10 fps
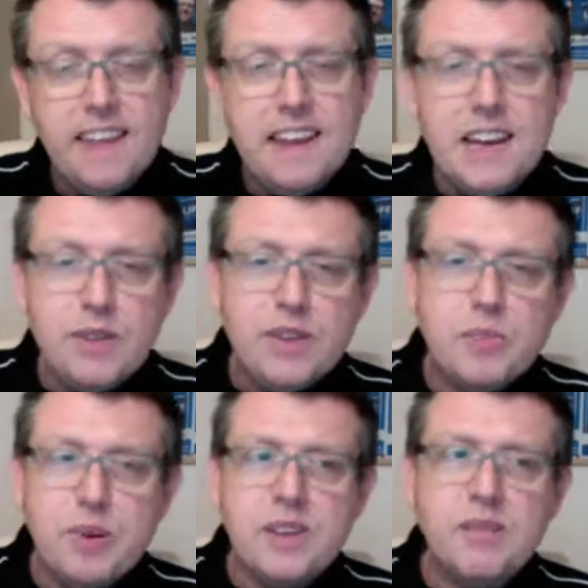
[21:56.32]
Live in the
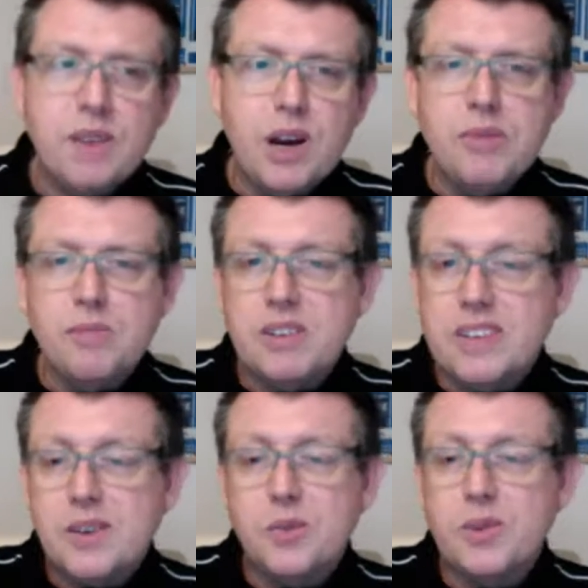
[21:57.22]
present moment, because
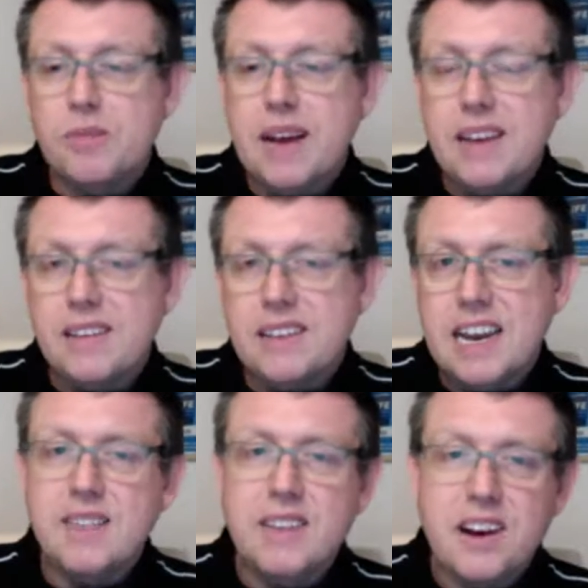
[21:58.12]
that's all that matters.
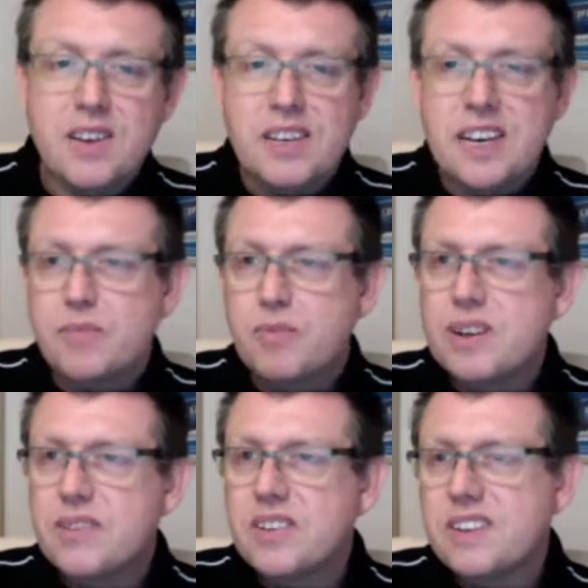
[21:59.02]
Anything I said
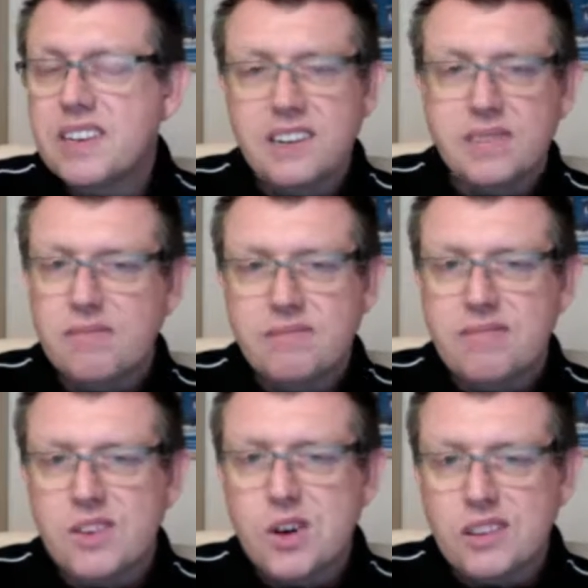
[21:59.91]
previous to this
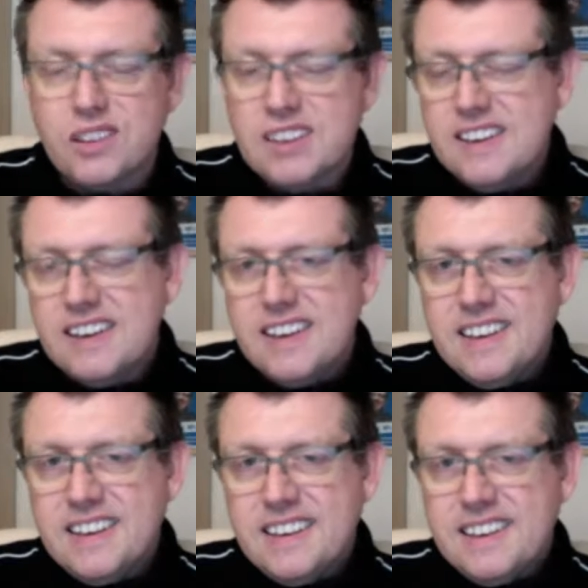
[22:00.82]
is gone.
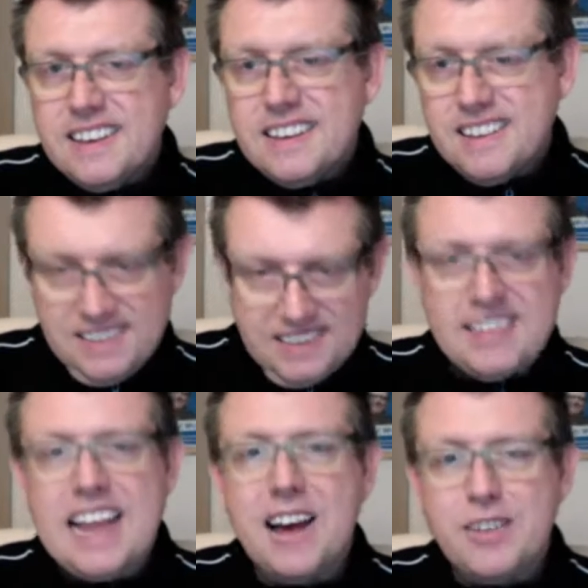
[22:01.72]

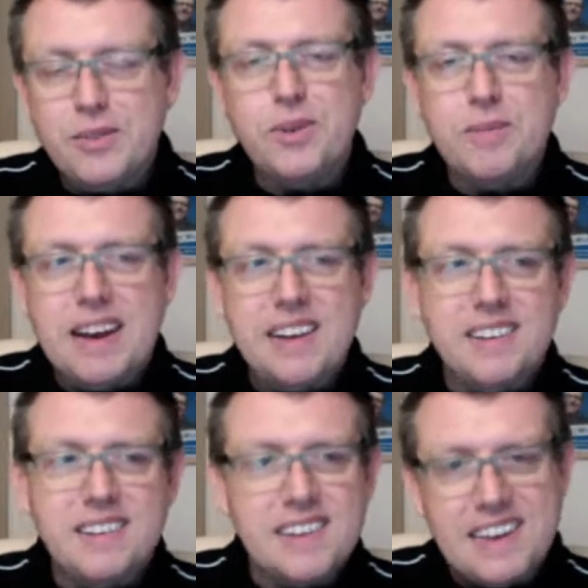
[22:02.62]
Now is all that
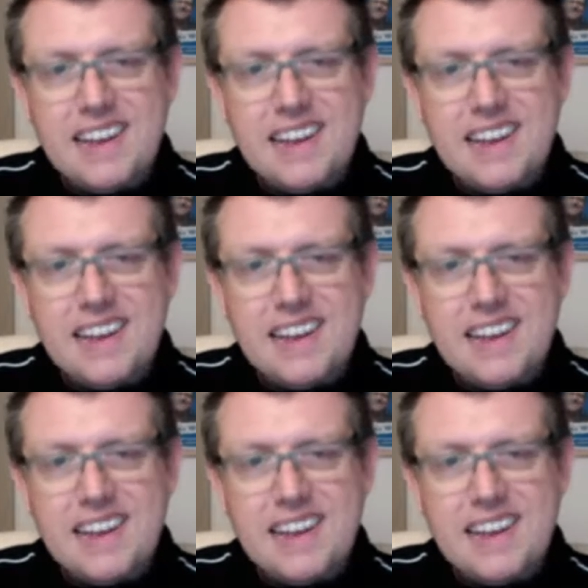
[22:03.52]
matters.